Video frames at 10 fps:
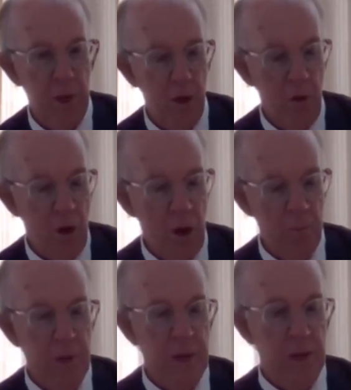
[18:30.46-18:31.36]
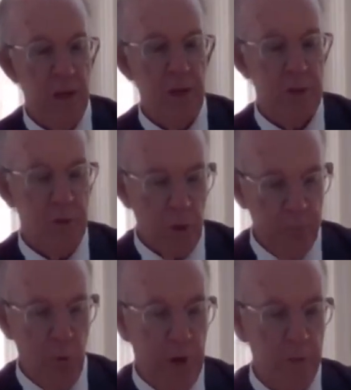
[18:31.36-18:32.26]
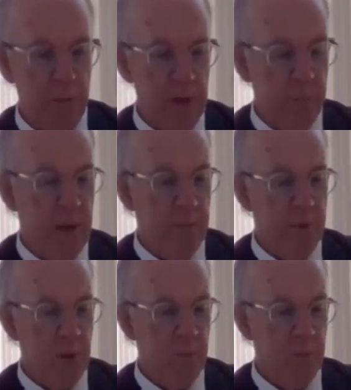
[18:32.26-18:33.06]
harm is not borne out by the papers,